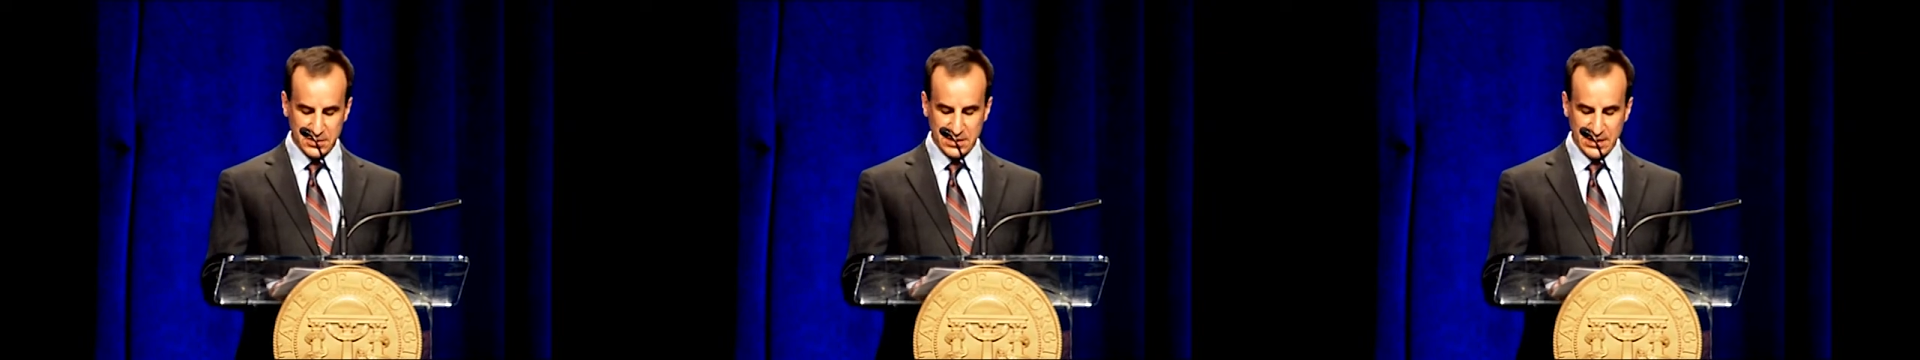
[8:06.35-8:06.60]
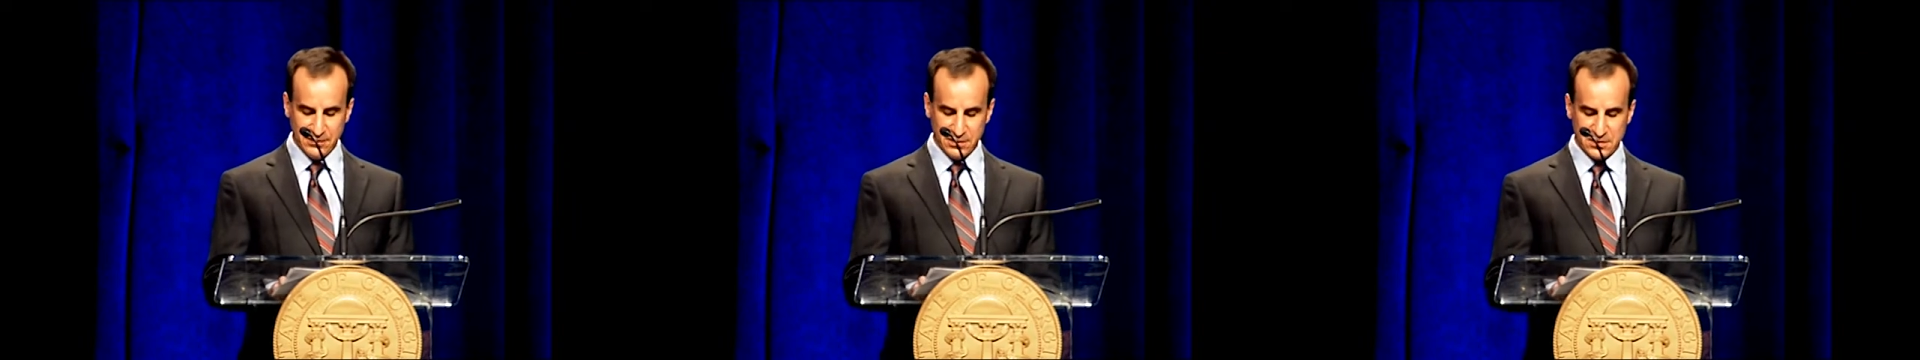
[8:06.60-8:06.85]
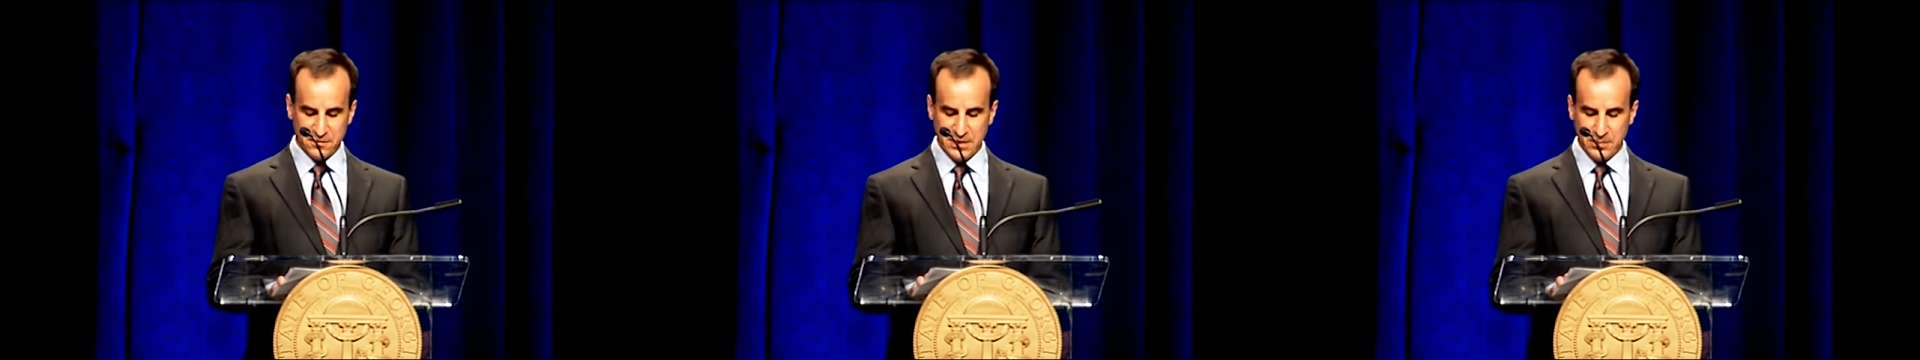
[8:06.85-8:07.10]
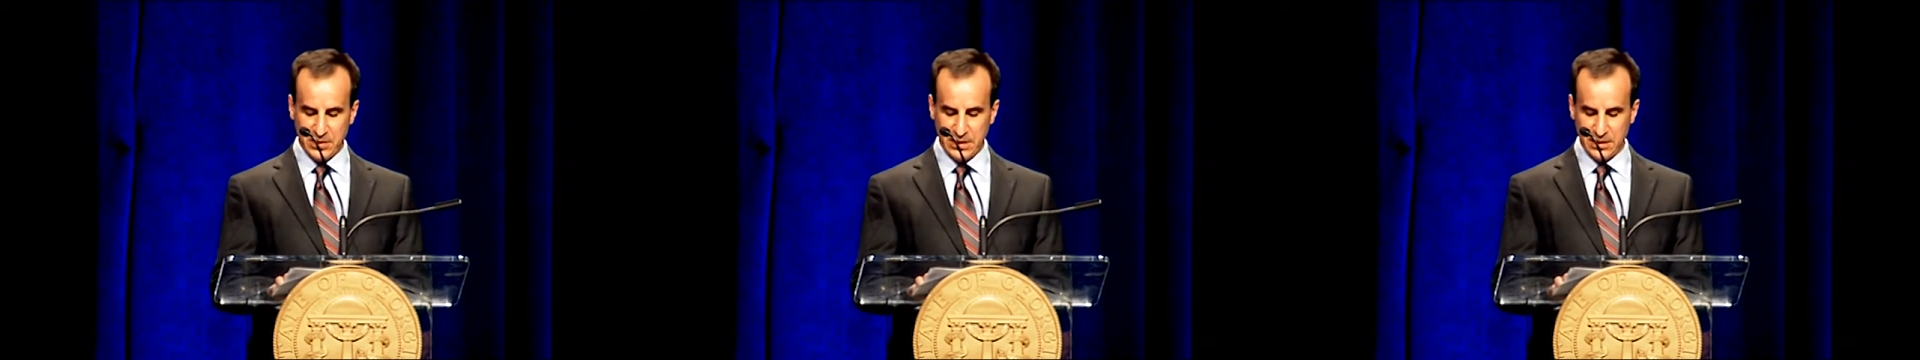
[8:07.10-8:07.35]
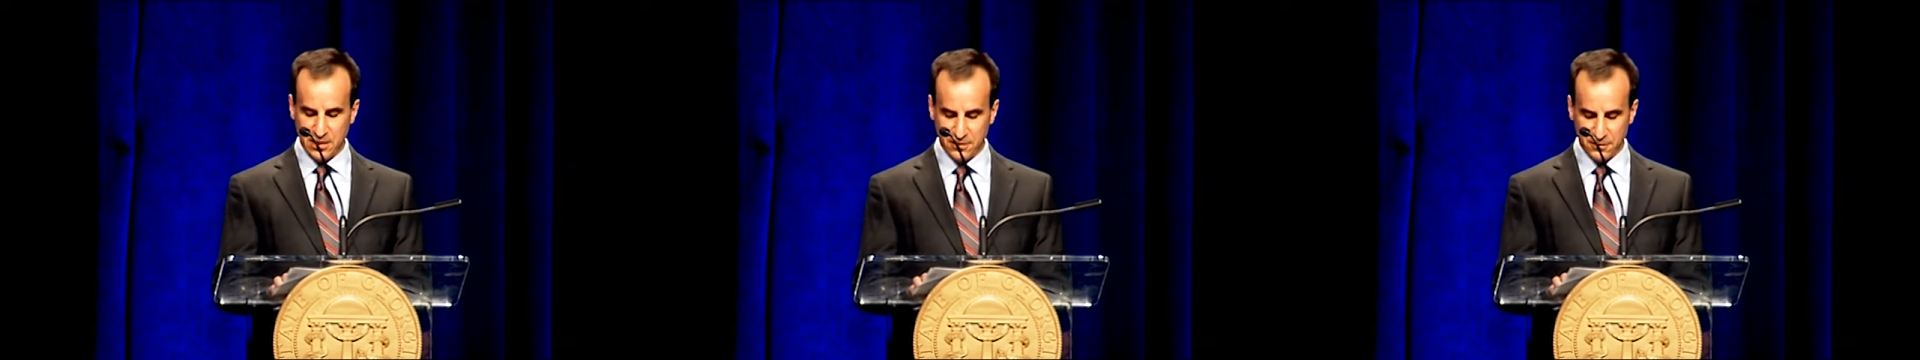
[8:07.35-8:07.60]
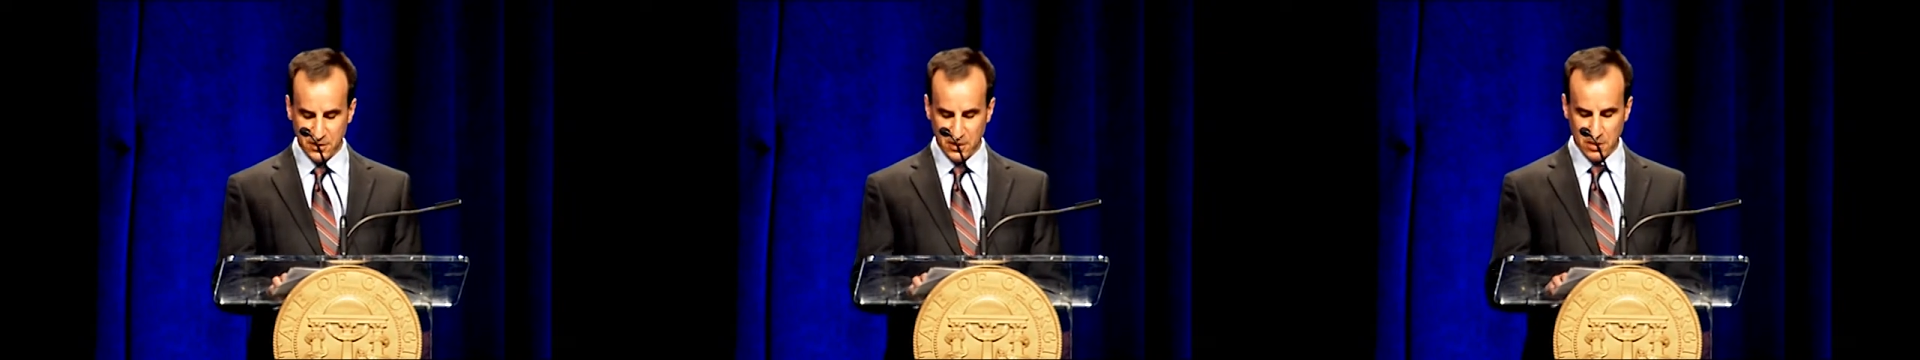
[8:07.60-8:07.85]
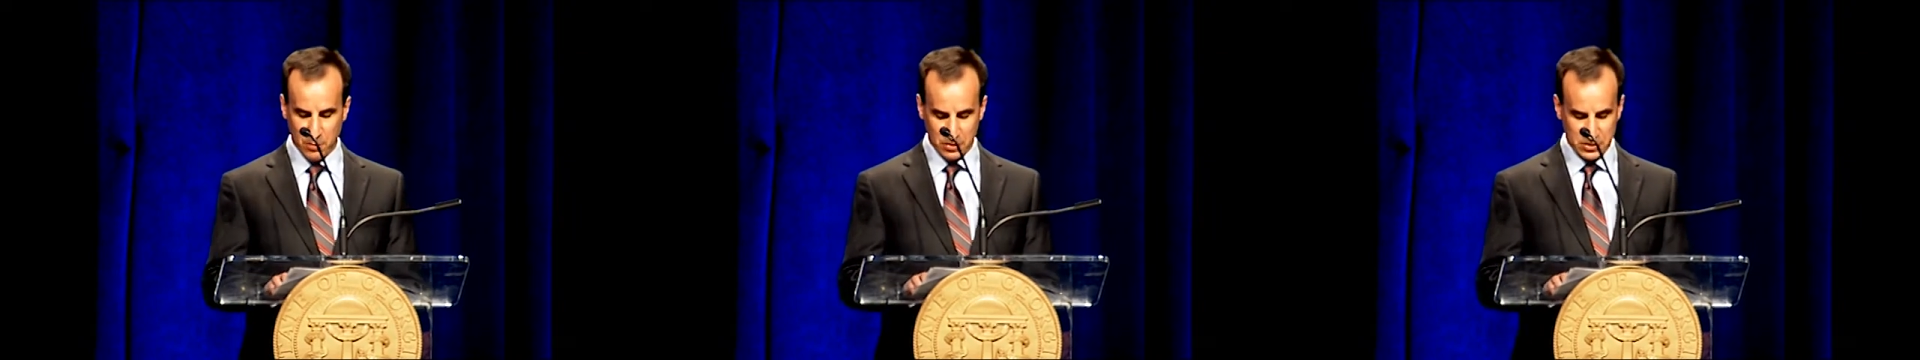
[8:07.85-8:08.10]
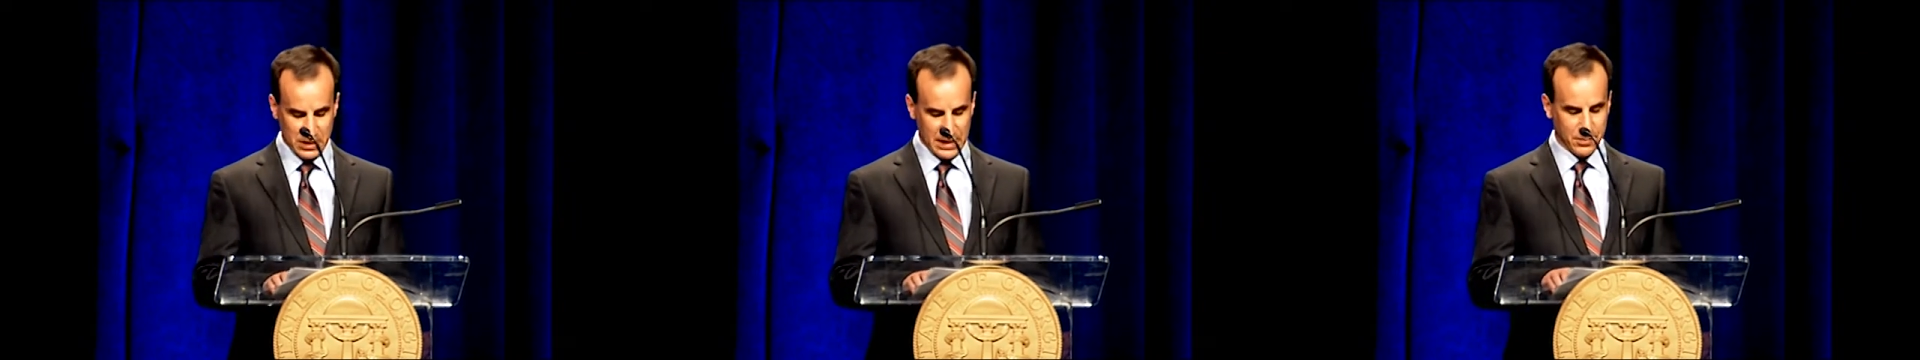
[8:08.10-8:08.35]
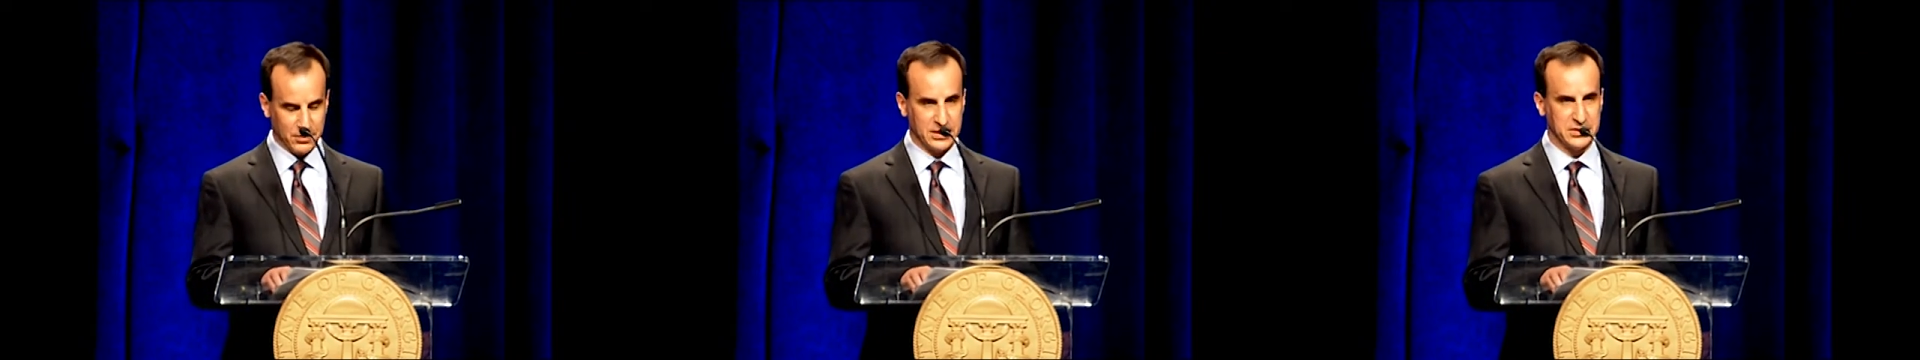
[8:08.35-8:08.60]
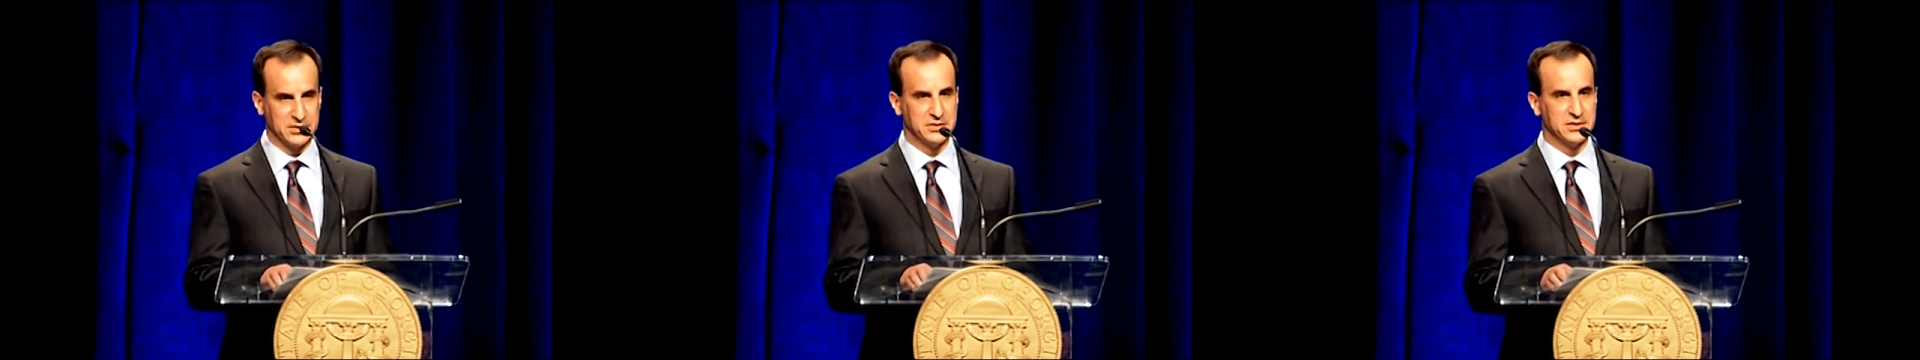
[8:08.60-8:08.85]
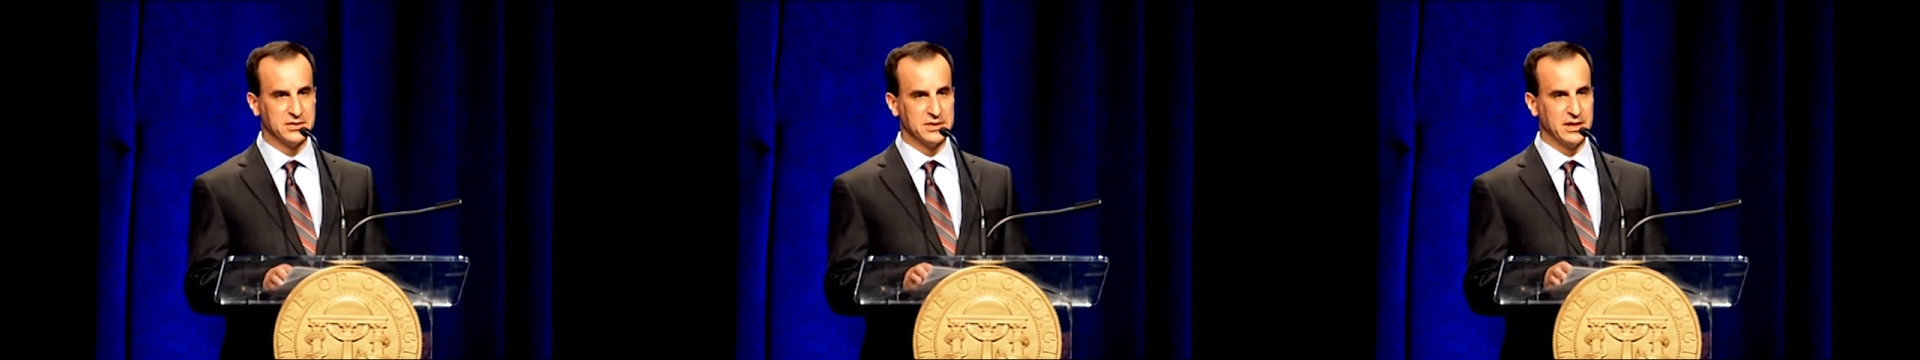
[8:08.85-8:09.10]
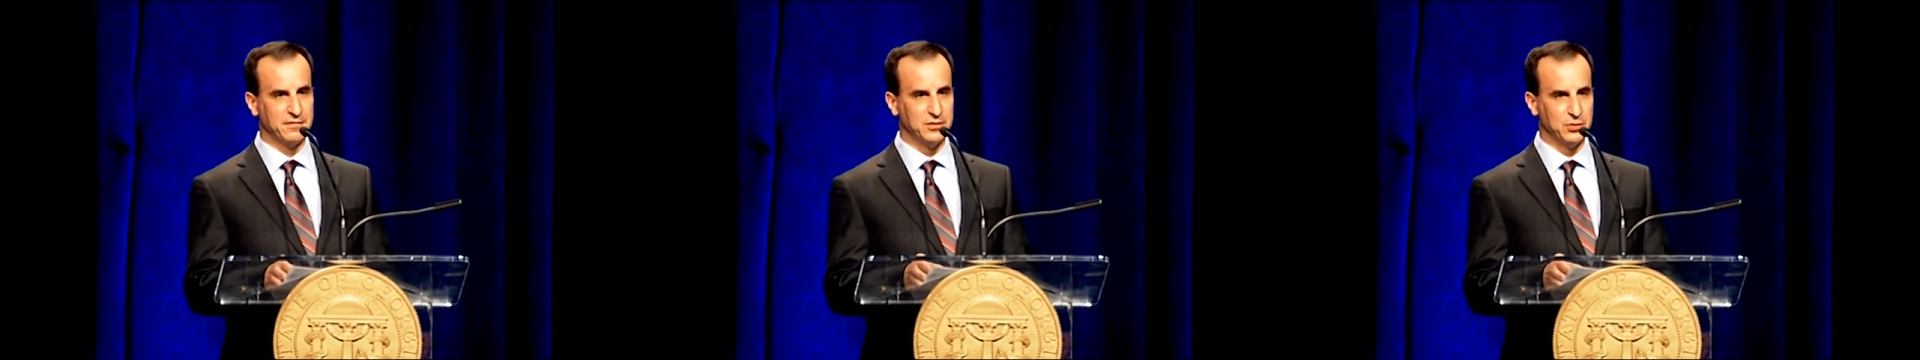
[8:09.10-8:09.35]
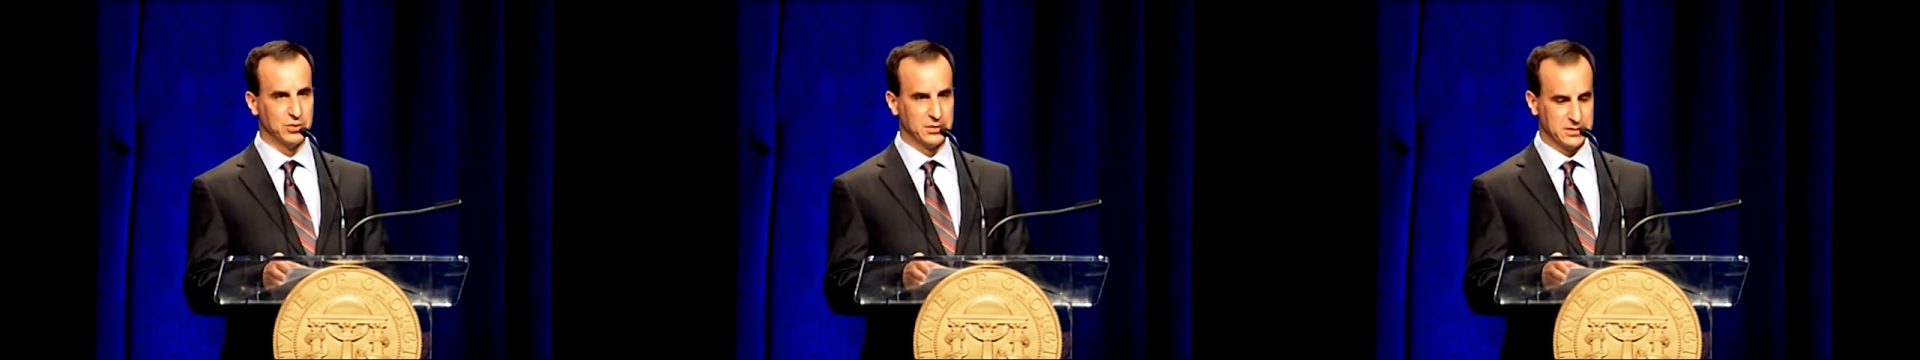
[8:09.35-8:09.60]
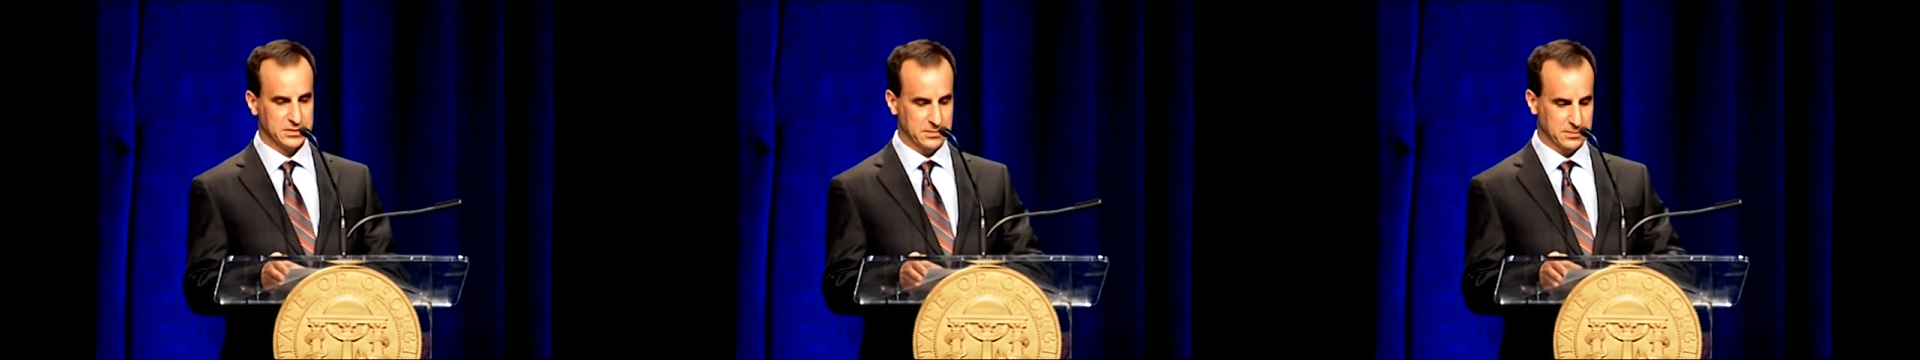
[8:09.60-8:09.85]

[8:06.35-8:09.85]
Suniva's VP of Commercial Operations, to say a few words.